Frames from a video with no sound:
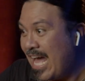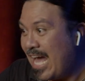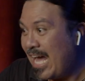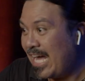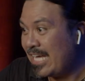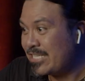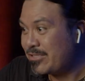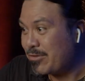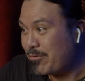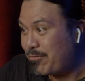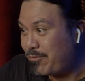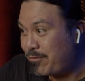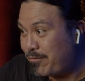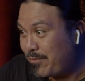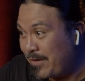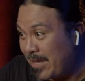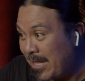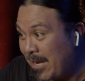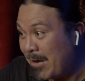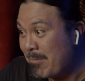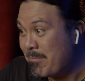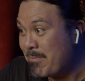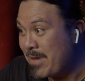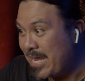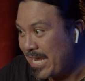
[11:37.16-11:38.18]
as a
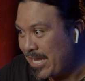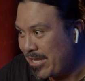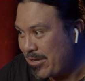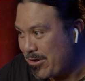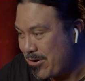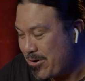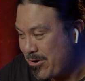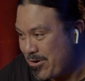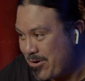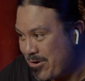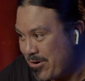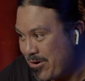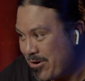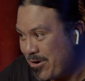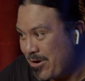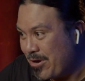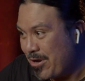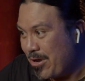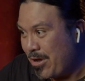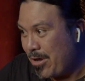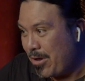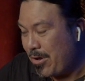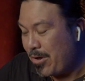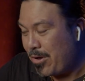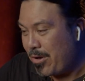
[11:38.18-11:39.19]
filmmaker,
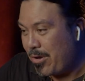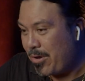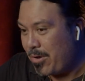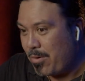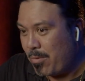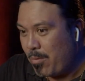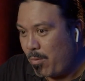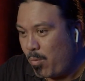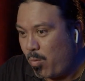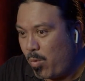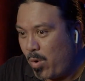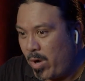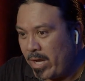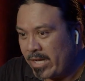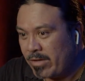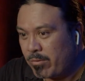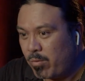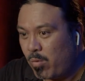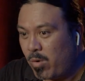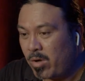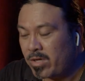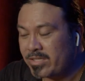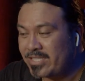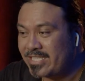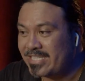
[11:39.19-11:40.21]

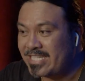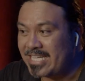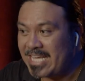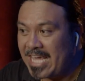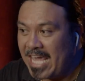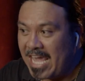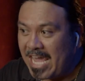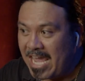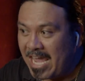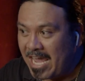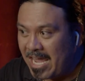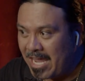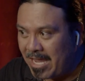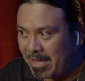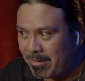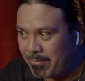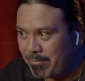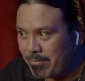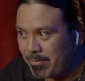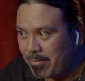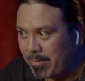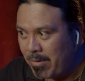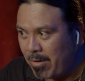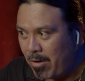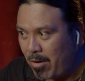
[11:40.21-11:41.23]
what was the
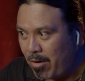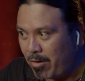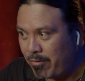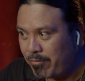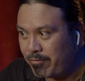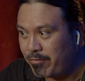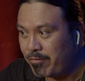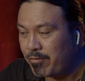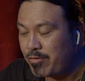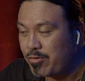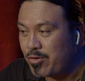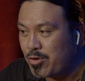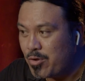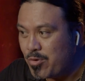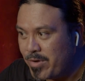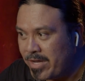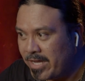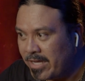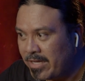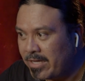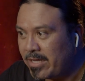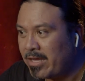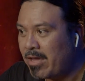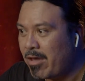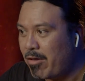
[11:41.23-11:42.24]
aim of
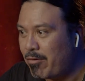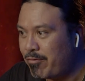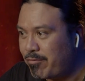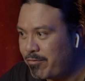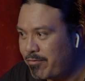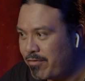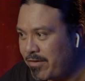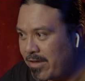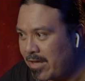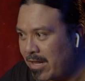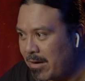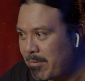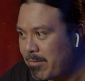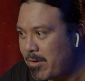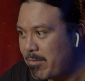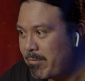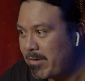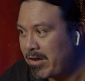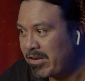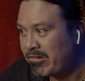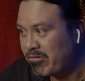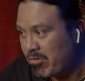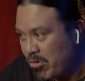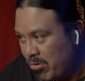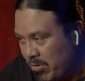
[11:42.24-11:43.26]
doing a film
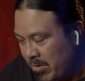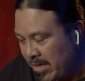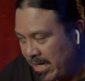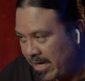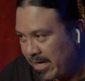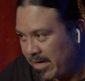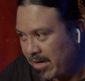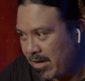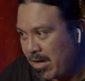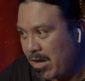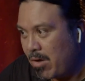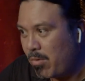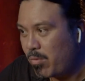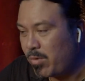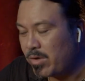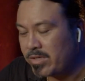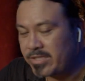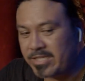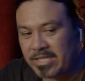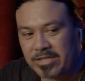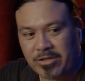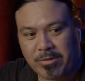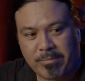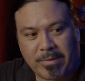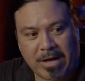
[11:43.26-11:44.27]
about hula?
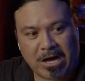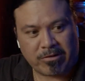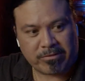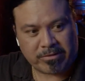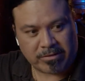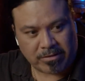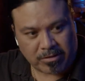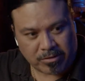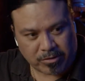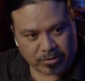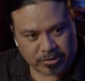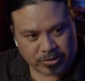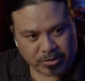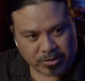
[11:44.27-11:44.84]
Was it about the